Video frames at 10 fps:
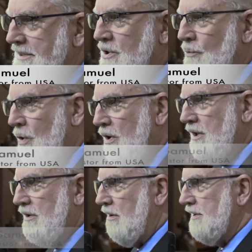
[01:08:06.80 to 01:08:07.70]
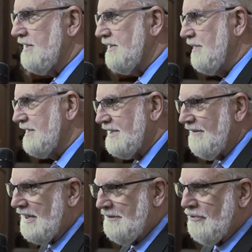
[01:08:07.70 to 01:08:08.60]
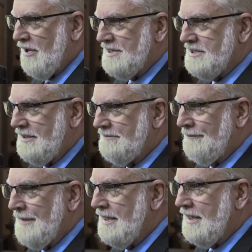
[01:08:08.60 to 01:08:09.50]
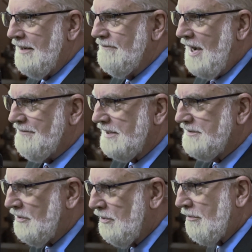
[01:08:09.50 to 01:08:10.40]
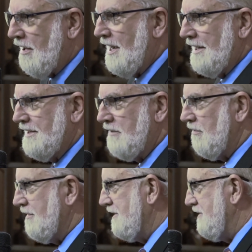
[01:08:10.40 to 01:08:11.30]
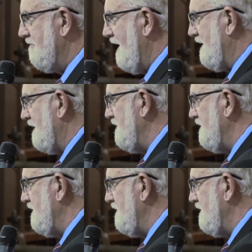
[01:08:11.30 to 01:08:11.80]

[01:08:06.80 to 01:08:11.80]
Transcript: to work on a specific project involving the Quran. They wanted to make a